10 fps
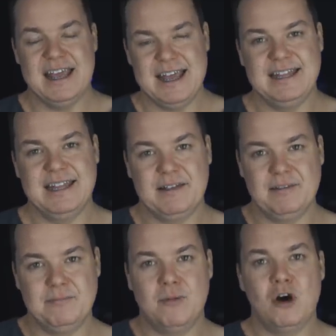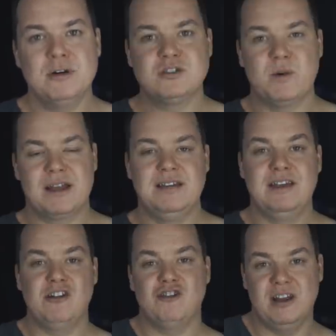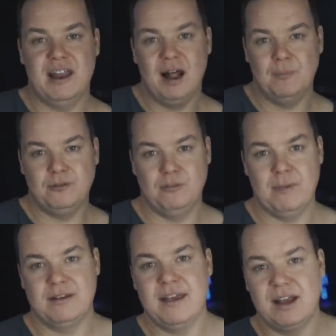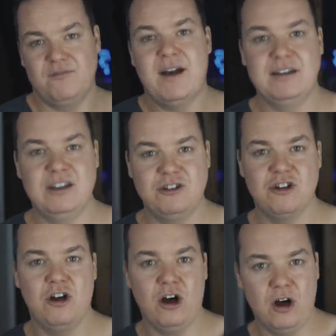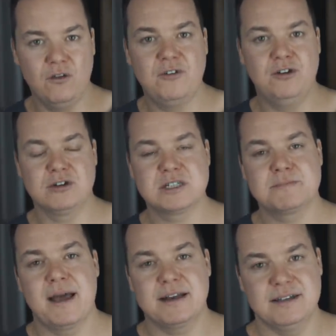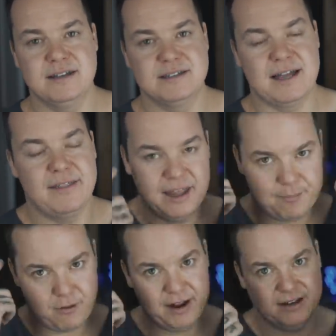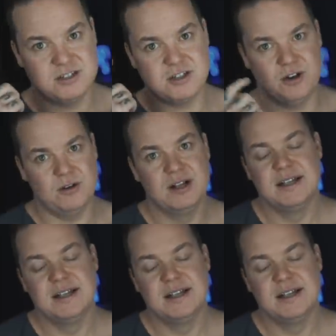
in the moments where conditioning helps you take advantage of your spectators and their brain. So